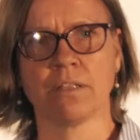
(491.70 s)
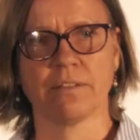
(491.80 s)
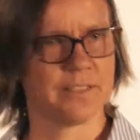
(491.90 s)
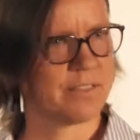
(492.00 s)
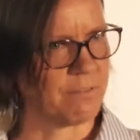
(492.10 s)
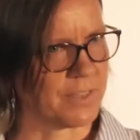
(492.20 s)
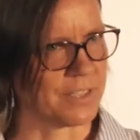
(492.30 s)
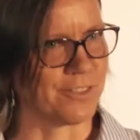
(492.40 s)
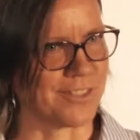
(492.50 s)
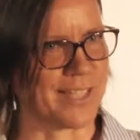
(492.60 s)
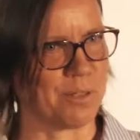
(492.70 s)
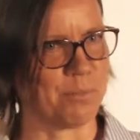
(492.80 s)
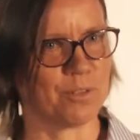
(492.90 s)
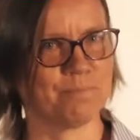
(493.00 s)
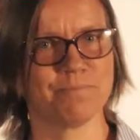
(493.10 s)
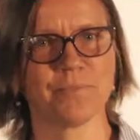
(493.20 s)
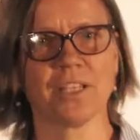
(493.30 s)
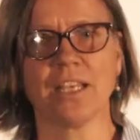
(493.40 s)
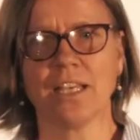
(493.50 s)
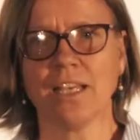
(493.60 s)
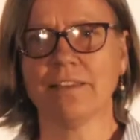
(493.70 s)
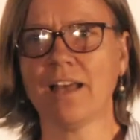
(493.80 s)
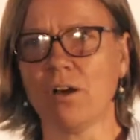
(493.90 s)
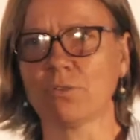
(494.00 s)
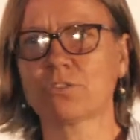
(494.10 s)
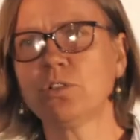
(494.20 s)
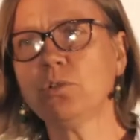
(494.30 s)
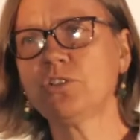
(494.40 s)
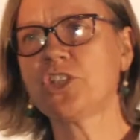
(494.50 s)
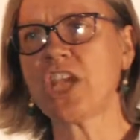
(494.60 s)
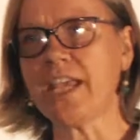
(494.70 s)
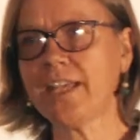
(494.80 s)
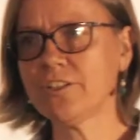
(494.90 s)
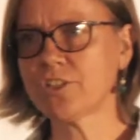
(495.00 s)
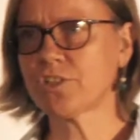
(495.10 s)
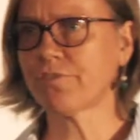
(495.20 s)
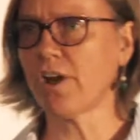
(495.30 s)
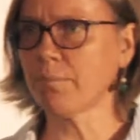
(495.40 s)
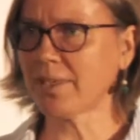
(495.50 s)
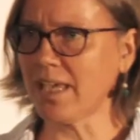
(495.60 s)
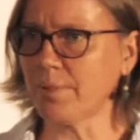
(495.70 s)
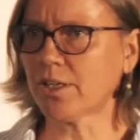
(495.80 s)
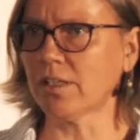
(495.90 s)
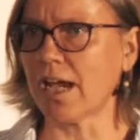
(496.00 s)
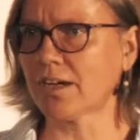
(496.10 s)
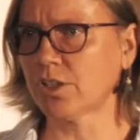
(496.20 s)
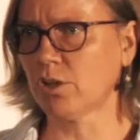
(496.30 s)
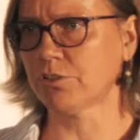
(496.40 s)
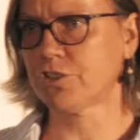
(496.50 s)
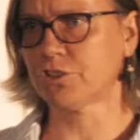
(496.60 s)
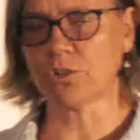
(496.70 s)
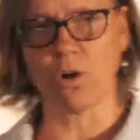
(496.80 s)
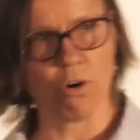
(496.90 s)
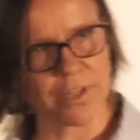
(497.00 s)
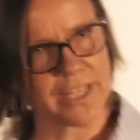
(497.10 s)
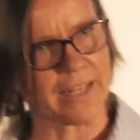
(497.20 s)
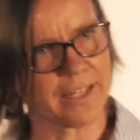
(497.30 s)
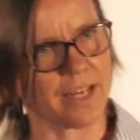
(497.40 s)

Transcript: That's not very sustainable. Now, to change from chemical agriculture to organic